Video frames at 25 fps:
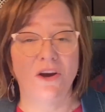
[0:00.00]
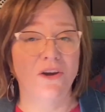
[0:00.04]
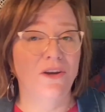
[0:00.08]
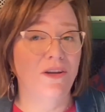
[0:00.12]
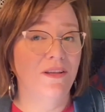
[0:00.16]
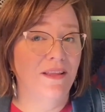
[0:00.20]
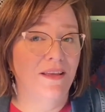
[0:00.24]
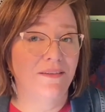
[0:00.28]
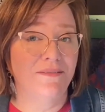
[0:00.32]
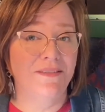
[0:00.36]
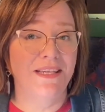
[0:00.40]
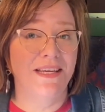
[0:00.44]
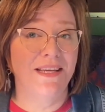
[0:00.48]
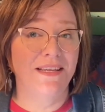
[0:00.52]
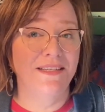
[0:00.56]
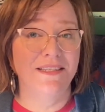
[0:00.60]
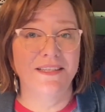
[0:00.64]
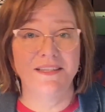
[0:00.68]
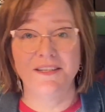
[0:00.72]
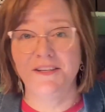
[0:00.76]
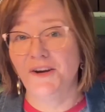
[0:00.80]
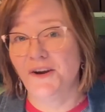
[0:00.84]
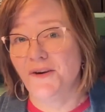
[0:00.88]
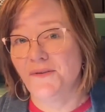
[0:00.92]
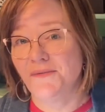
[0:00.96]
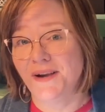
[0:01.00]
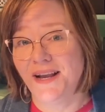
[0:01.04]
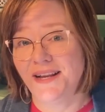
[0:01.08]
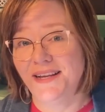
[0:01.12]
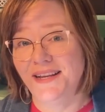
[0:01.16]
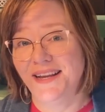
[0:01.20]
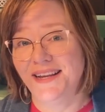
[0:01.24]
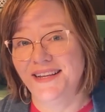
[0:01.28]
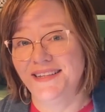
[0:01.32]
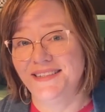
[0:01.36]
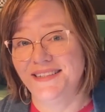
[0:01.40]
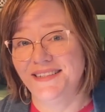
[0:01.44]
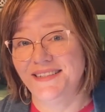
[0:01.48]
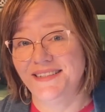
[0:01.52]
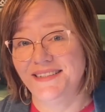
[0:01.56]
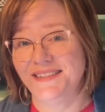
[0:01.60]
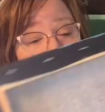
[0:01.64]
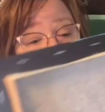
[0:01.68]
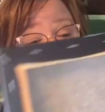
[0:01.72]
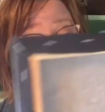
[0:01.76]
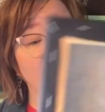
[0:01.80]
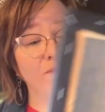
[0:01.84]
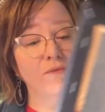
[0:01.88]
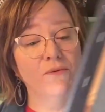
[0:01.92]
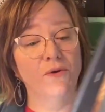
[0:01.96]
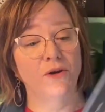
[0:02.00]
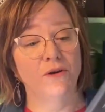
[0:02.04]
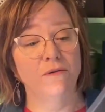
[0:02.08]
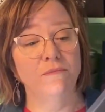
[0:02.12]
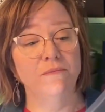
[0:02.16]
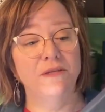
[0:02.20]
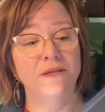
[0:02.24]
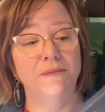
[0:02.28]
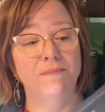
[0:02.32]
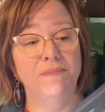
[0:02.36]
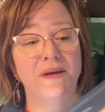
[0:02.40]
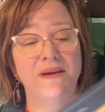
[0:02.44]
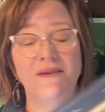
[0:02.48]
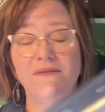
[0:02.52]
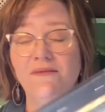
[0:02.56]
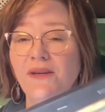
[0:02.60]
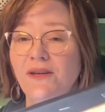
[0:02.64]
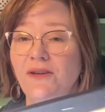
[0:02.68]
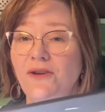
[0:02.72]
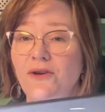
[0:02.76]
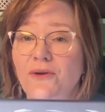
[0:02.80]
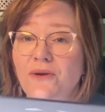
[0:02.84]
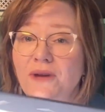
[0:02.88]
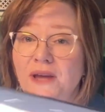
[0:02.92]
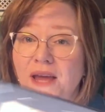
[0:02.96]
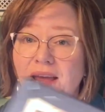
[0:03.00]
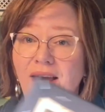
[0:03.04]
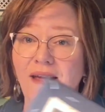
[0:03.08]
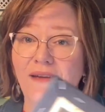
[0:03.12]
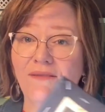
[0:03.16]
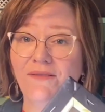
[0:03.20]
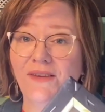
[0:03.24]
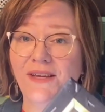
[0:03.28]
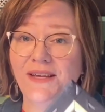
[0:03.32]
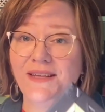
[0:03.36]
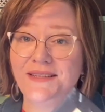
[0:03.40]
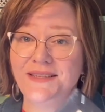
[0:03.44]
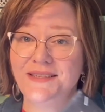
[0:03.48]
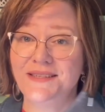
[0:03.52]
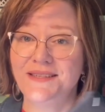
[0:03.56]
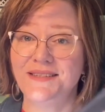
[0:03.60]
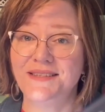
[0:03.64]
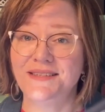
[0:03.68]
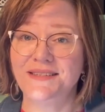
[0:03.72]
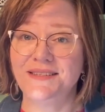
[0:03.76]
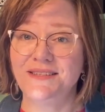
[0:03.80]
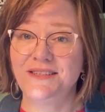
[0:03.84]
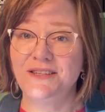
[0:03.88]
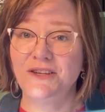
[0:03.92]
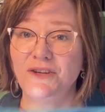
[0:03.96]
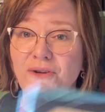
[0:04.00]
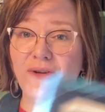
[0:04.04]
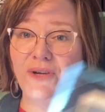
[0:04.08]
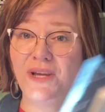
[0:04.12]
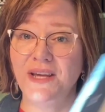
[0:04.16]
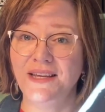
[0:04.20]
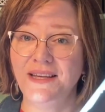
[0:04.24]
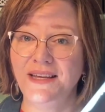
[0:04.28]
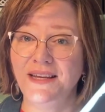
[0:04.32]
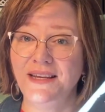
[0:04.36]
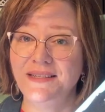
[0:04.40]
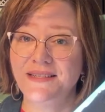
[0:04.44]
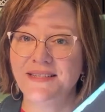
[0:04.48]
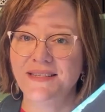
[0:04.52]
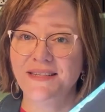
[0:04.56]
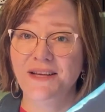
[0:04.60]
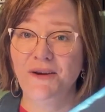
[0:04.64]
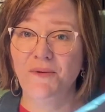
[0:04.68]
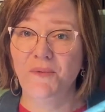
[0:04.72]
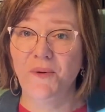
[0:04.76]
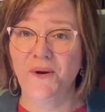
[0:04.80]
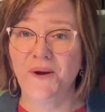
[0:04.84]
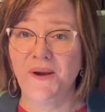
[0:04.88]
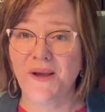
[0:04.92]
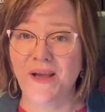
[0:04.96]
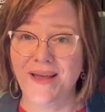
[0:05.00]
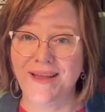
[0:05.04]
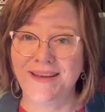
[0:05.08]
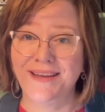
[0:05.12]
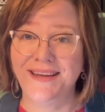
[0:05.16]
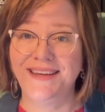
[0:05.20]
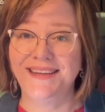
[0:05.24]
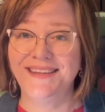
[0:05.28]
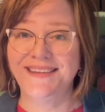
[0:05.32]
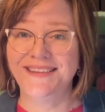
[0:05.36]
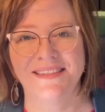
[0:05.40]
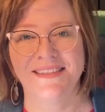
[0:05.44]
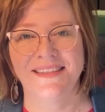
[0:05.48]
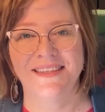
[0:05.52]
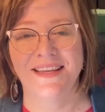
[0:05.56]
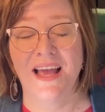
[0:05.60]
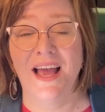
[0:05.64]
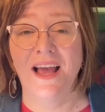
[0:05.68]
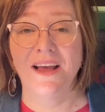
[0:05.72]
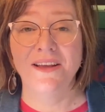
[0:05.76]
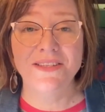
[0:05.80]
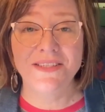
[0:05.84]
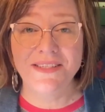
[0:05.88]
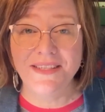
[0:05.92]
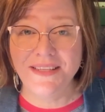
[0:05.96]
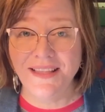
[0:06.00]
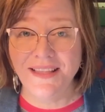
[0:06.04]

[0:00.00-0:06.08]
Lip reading: Are you left-handed or right-handed? Do you have room to pivot your canvas so you can easily work on it? How's the